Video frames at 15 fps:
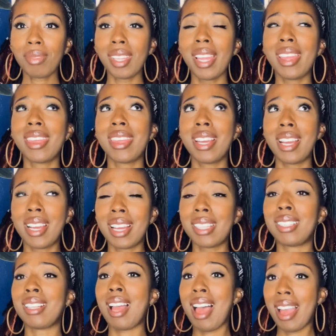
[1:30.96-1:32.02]
the
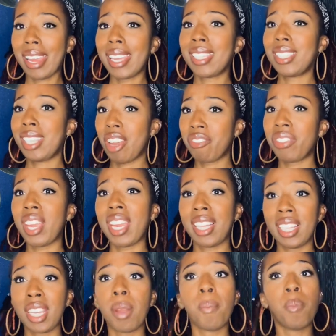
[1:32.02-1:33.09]
lock is
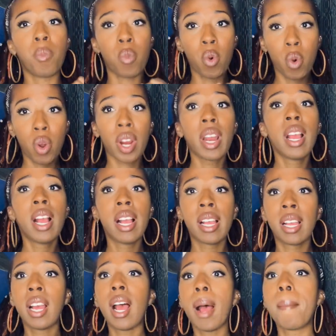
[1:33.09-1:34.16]
definitely more
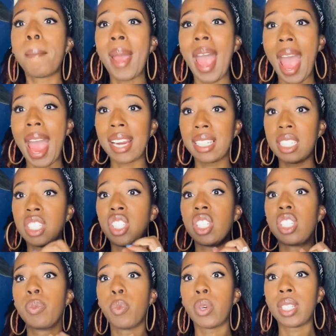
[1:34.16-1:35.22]
compact. It's
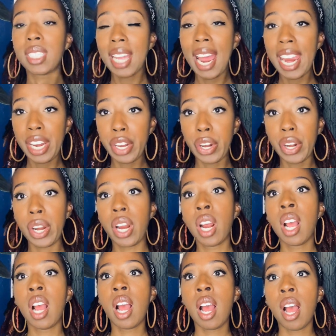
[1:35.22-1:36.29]
just more tighter.
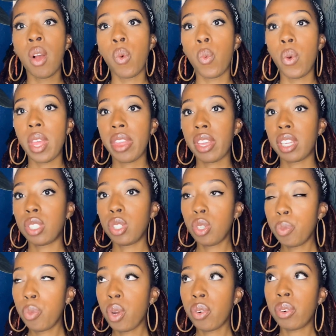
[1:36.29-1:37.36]
With a
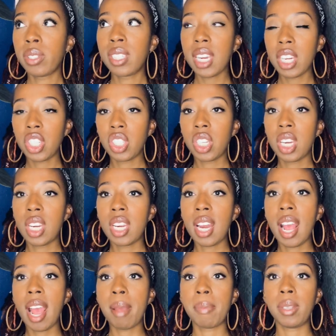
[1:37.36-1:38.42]
2-point rotation,
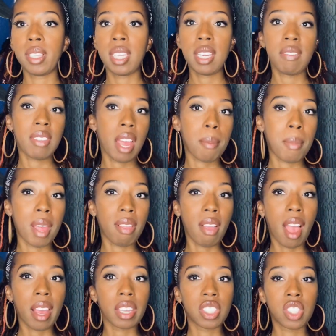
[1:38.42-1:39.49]
I believe that my
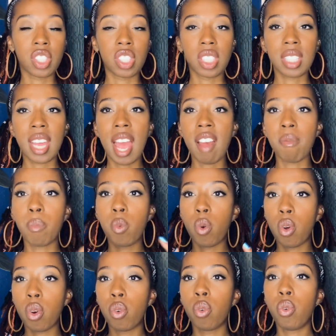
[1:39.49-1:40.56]
locks just have
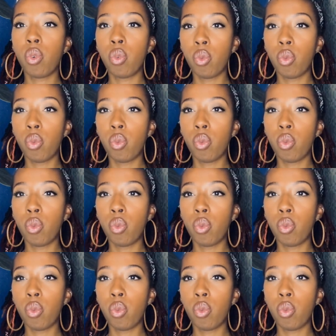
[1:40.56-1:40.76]
more